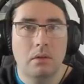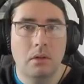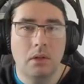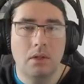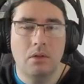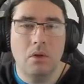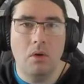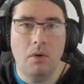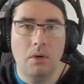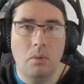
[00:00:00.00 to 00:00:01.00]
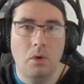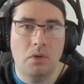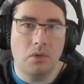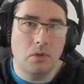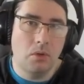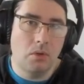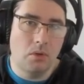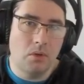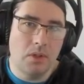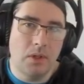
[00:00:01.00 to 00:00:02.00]
These are the 1 to
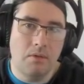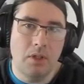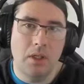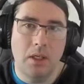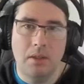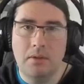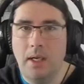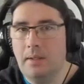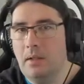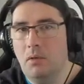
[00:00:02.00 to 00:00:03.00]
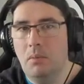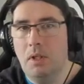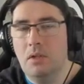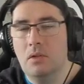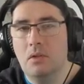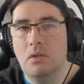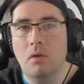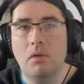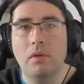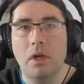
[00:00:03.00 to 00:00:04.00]
270 and tactical miniatures
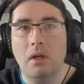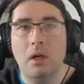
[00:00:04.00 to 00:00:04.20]
of our